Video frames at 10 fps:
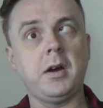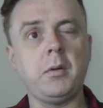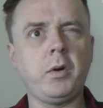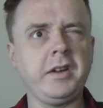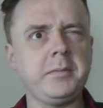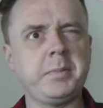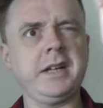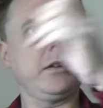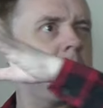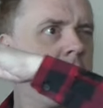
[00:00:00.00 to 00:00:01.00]
are one is
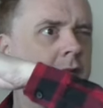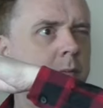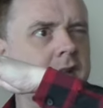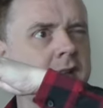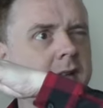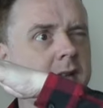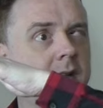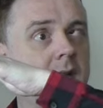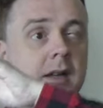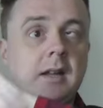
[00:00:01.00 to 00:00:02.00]
black and one is white,
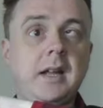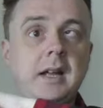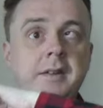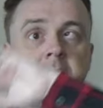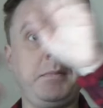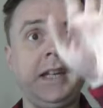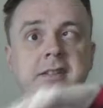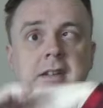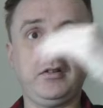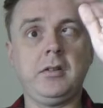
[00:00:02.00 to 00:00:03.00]
and they
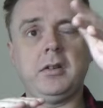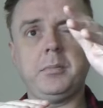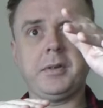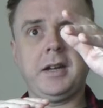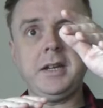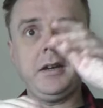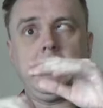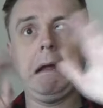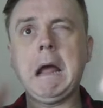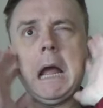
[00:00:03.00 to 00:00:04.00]
mix it all up, and you're
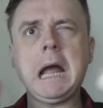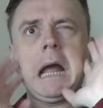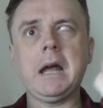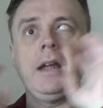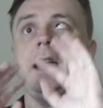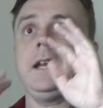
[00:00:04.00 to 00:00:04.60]
like, ah!